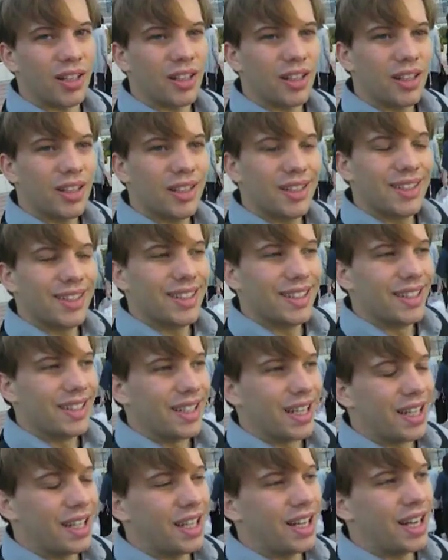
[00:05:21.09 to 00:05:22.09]

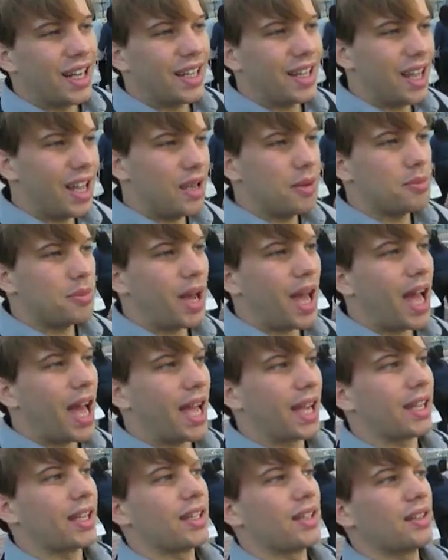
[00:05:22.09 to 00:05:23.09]
And then I came
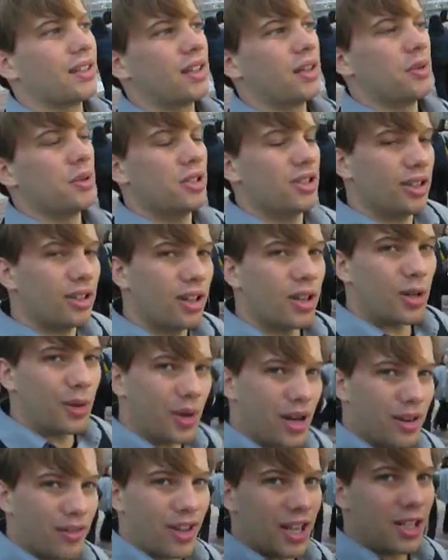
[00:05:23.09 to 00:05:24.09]
back, and it was still under
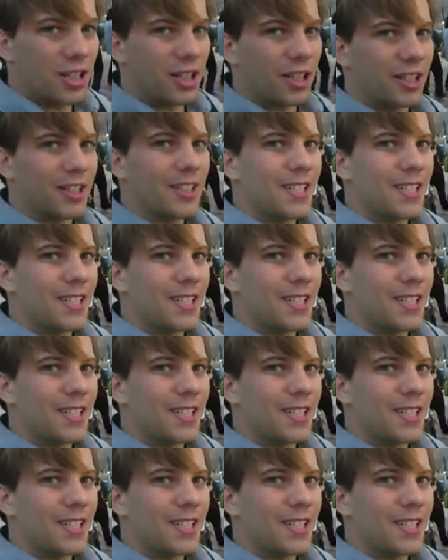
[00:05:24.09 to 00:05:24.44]
renovation.